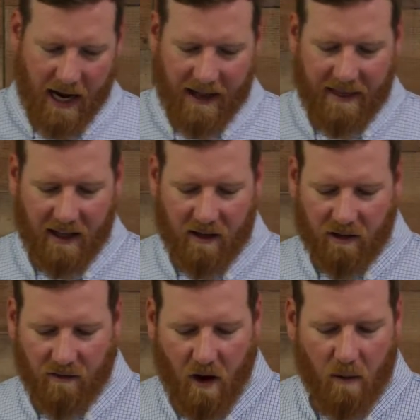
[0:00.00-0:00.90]
And I think
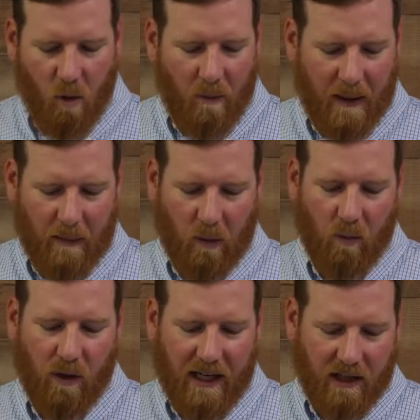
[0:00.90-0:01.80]
there's far more people
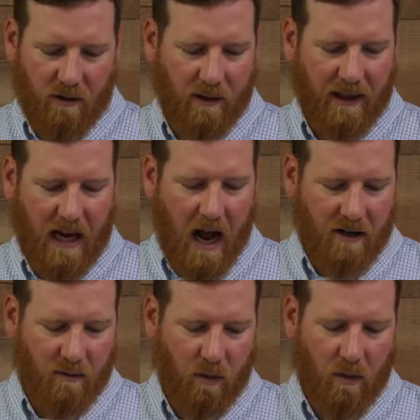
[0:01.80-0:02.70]
reached with the
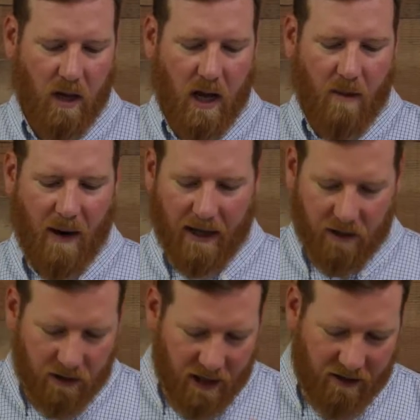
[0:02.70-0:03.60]
gospel by a
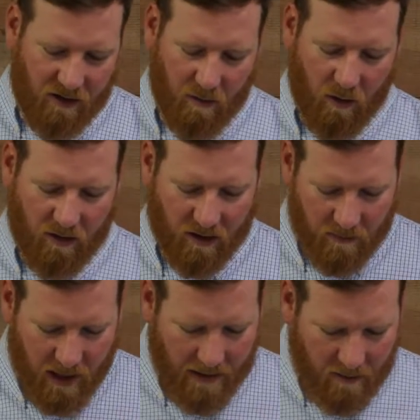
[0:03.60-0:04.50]
good testimony.
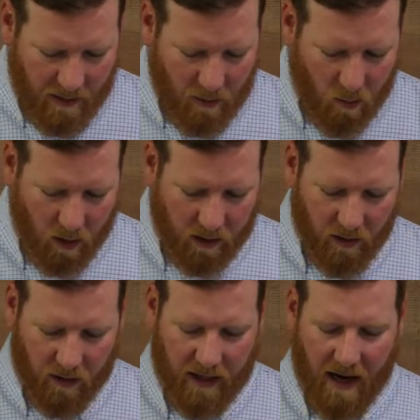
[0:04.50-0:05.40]
Sometimes people work
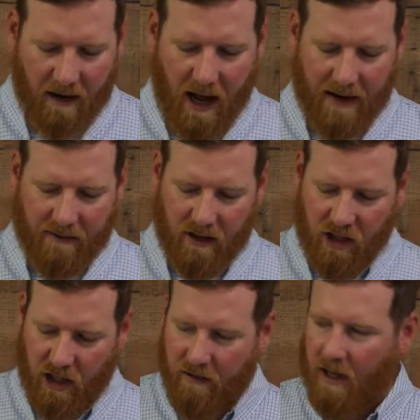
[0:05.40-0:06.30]
their entire lives to
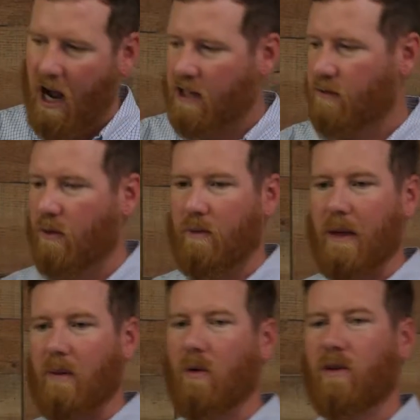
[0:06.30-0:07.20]
share the gospel with
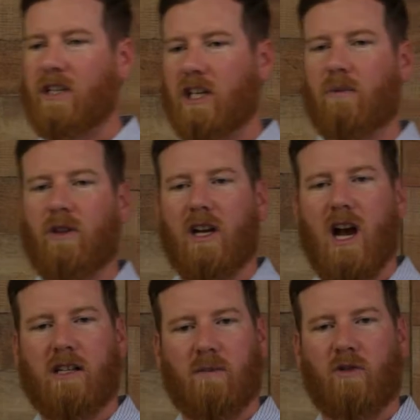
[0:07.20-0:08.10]
people, reaching them with a
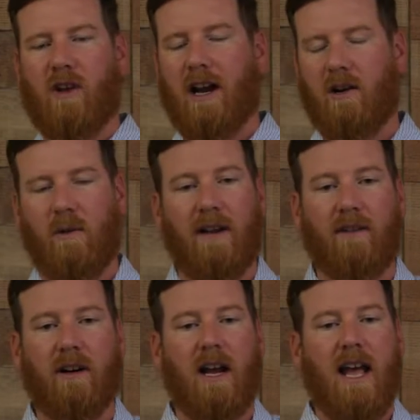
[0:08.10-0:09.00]
gospel track or
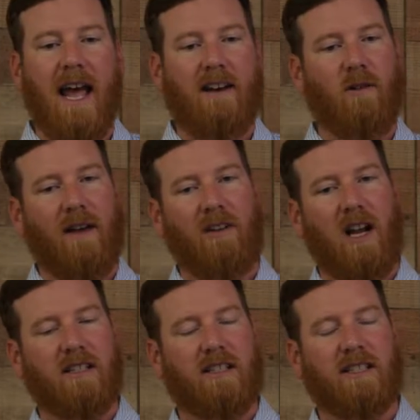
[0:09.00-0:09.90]
whatever, and don't have a
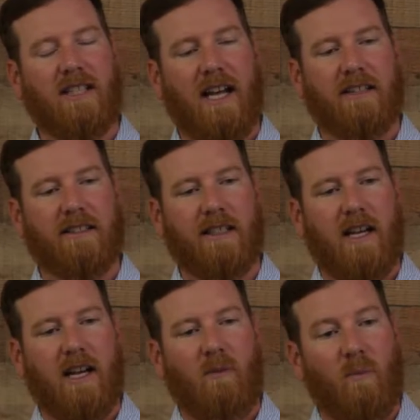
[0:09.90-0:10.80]
lot of success.
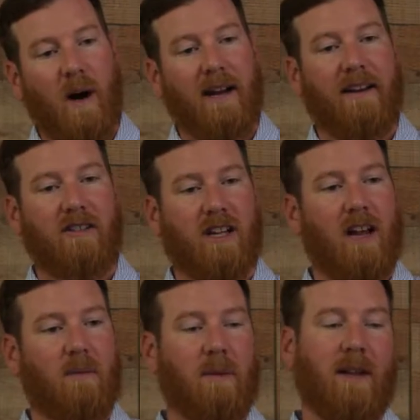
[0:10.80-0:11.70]
But there's a
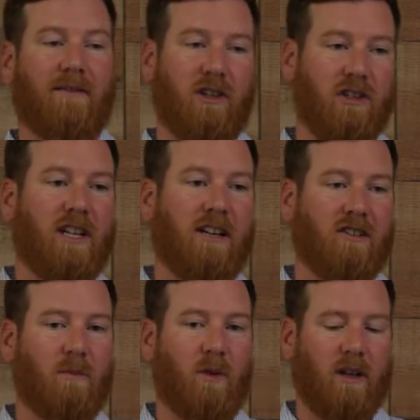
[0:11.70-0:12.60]
lot of people that have a good
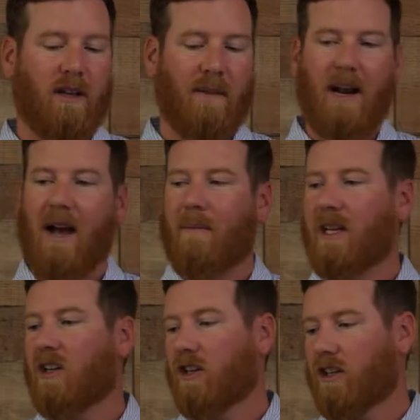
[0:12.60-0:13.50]
testimony. They may not be
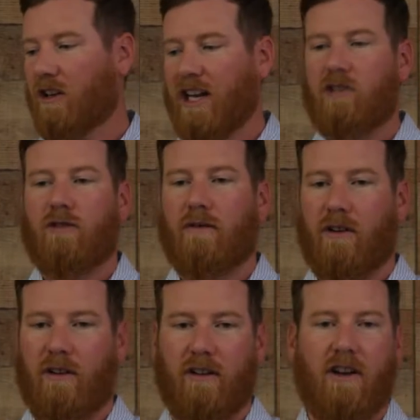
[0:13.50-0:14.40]
good, they're
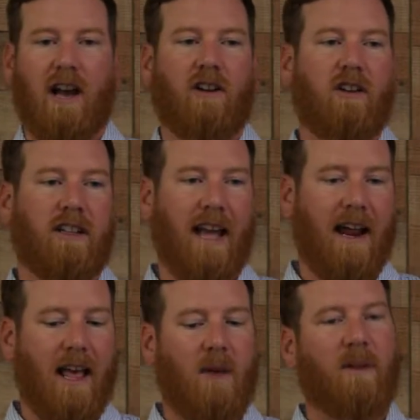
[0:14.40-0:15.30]
introverted, they're not good at
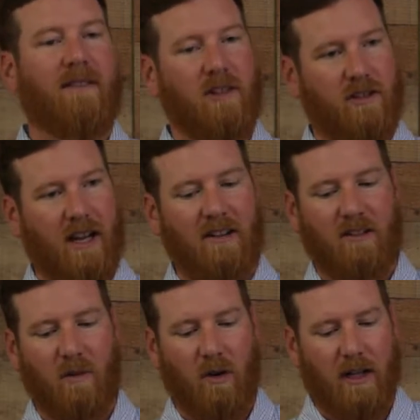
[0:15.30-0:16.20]
that, but they have a good
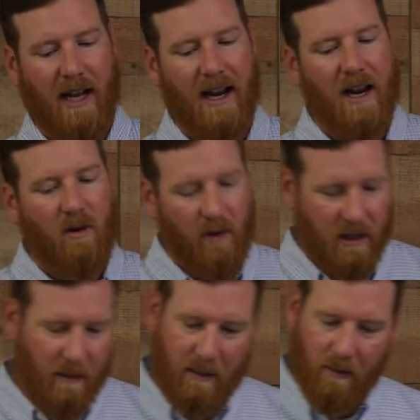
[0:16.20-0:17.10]
testimony and they
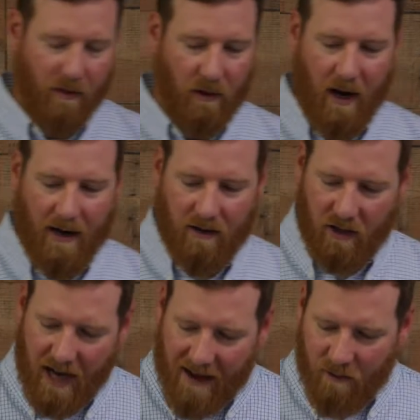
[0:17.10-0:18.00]
reach people for Christ.
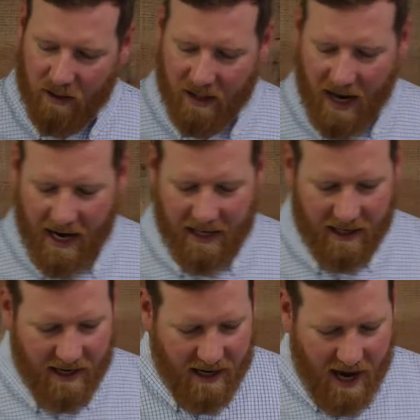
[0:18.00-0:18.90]
Do you have one tonight?
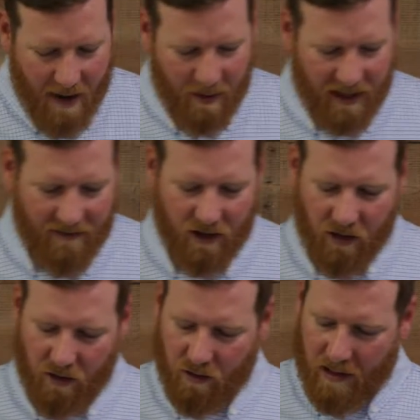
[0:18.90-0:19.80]
I believe you
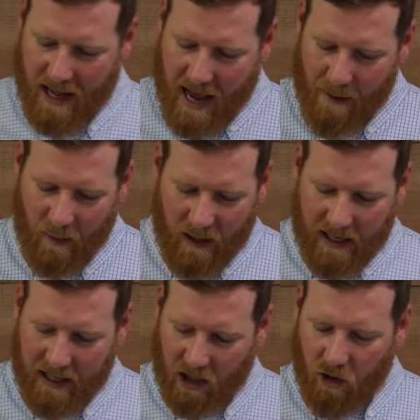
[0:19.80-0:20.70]
do. I pray
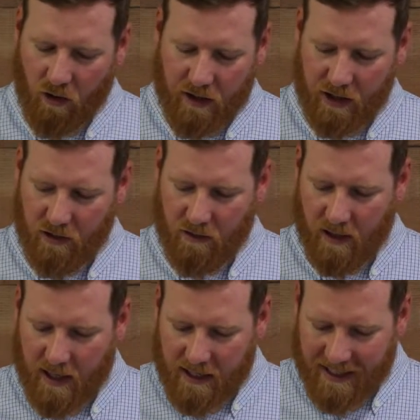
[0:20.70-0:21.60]
and encourage you
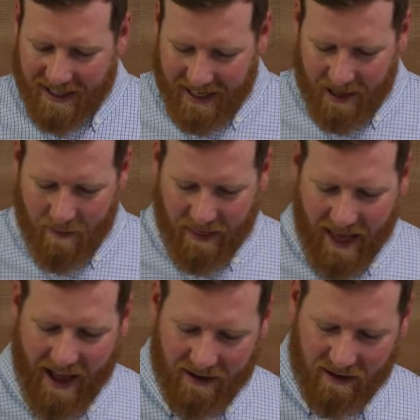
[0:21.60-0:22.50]
to keep
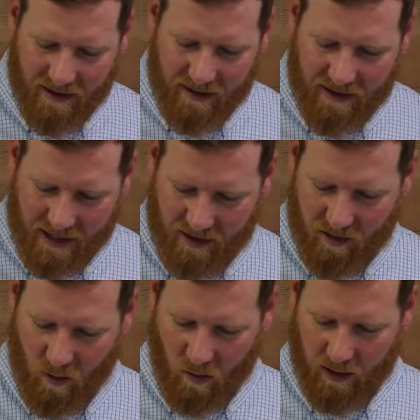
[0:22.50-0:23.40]
that
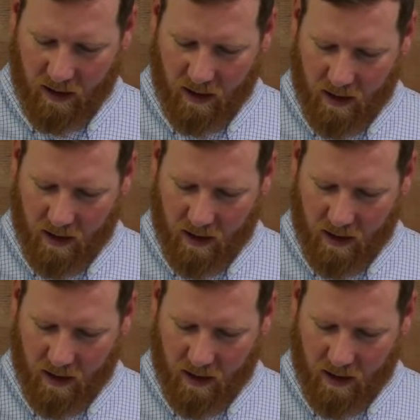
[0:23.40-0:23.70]
testimony.